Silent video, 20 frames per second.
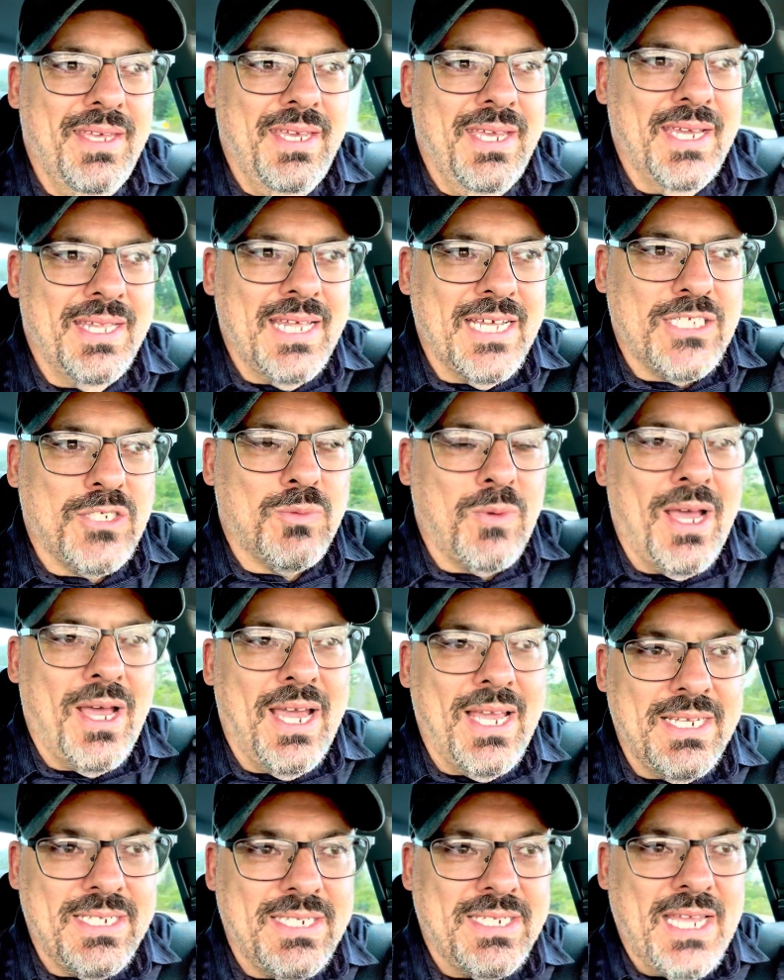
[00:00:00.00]
And that's why
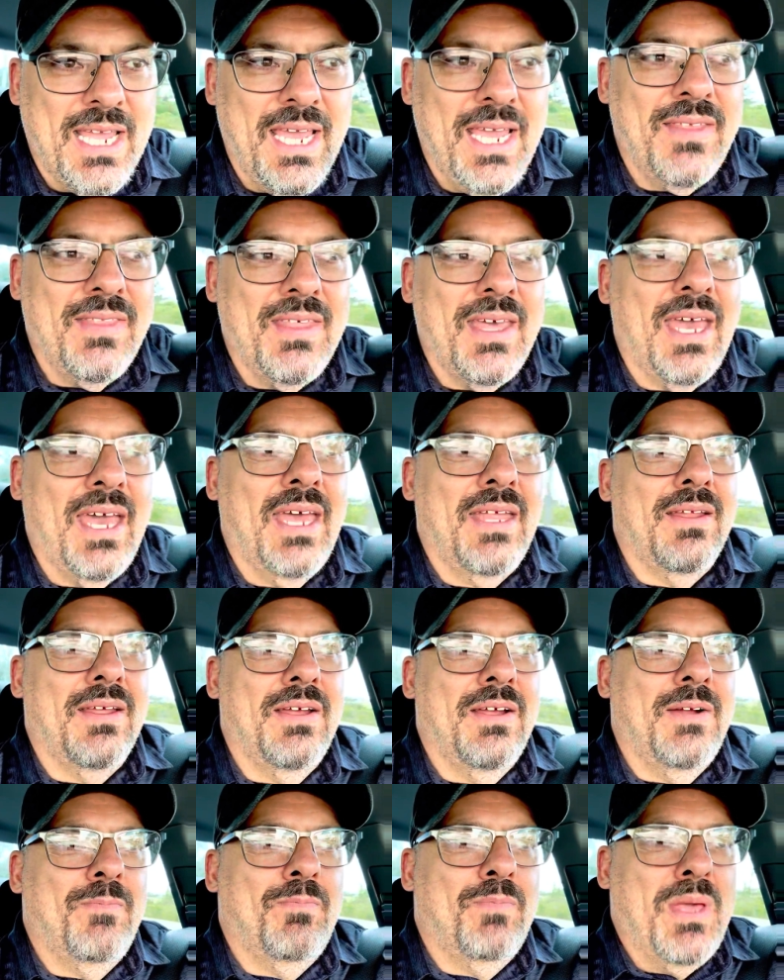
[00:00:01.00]
I say that
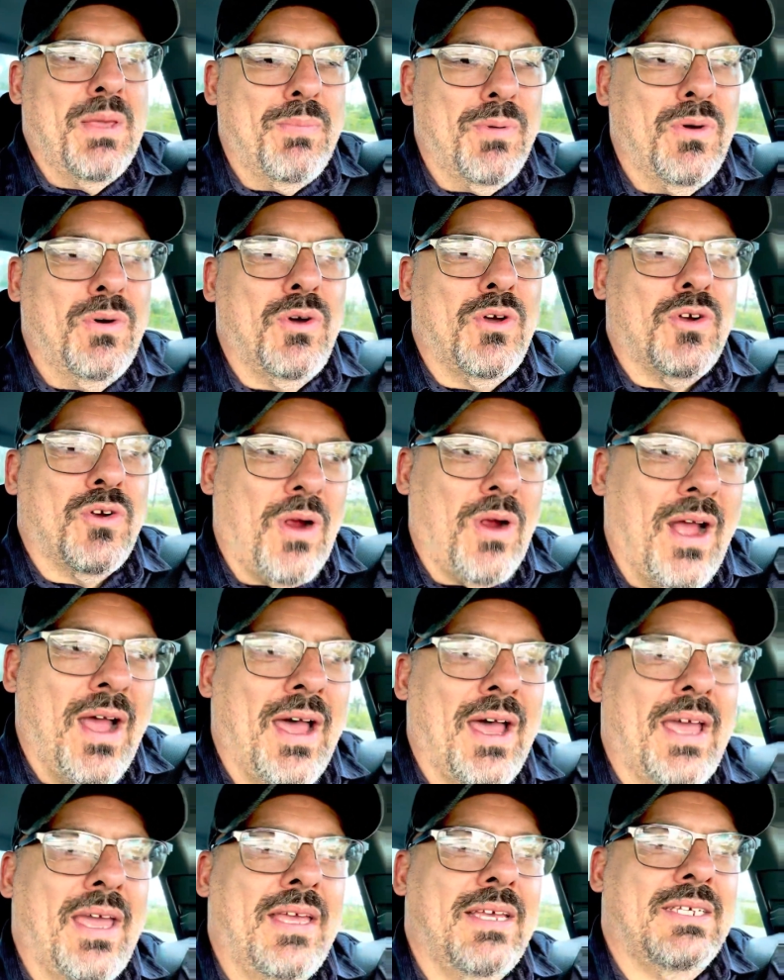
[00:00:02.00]
people who
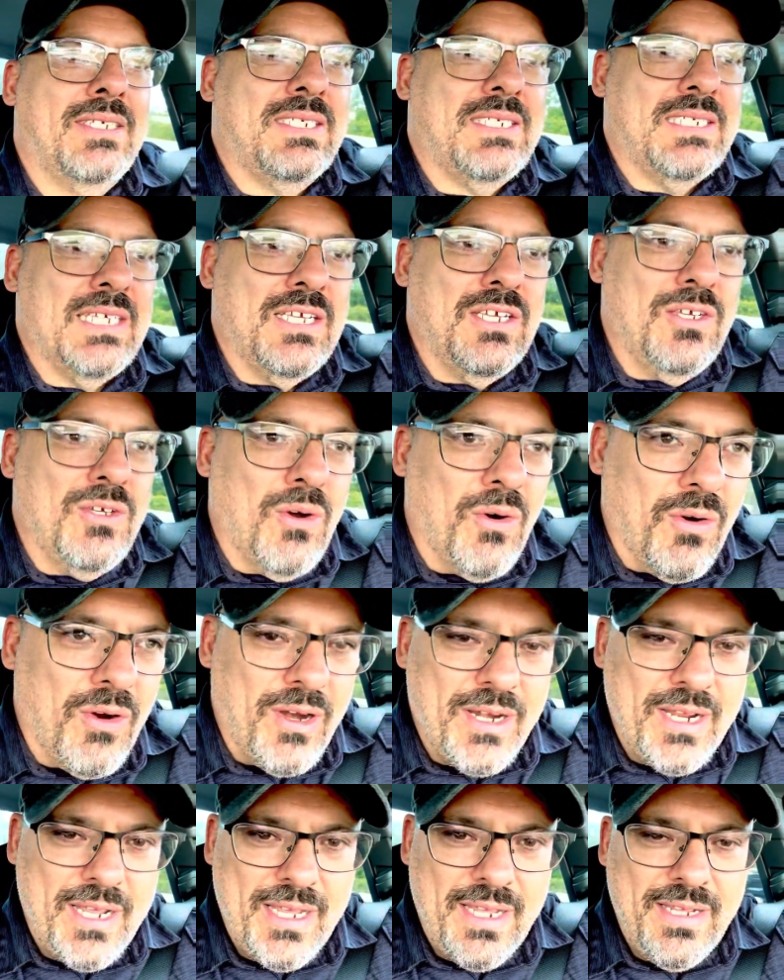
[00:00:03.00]
cry
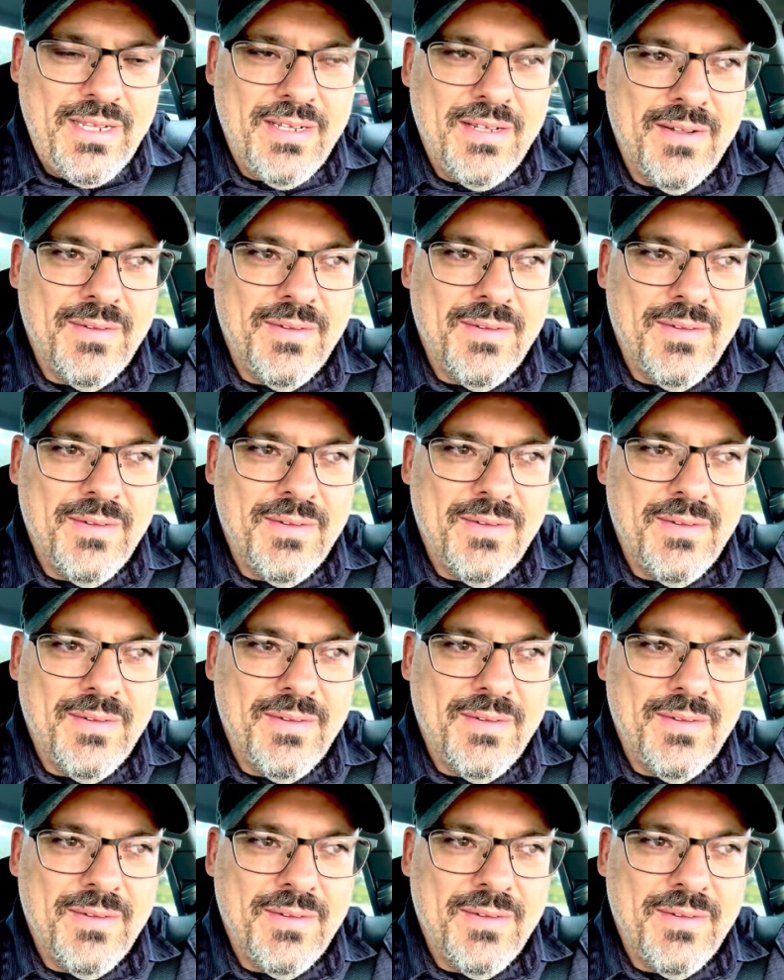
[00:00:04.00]
seniority